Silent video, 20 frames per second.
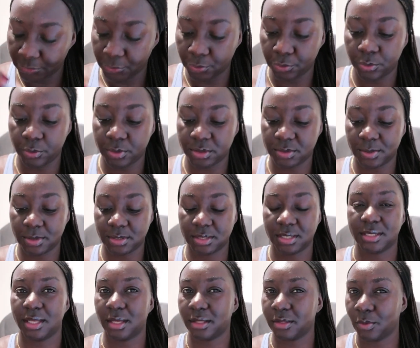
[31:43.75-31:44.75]
Oh, it smells like
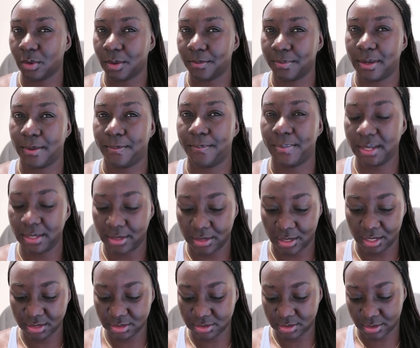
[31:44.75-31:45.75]
the other one, but a bit
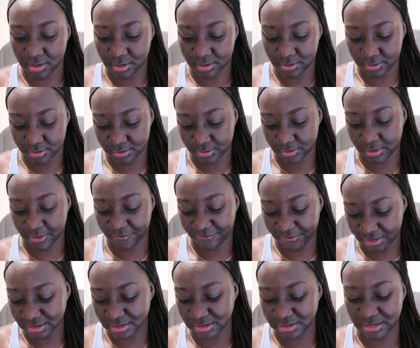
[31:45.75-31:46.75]
nicer. I
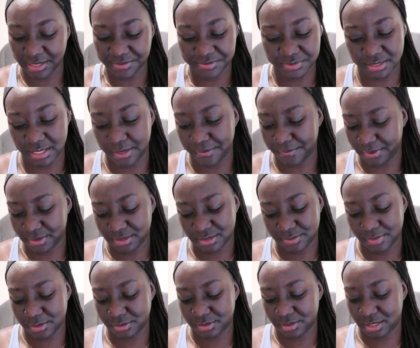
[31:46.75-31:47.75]
think it's the same scent, but it
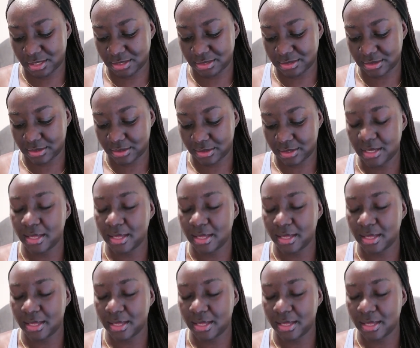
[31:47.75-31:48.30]
smells nicer.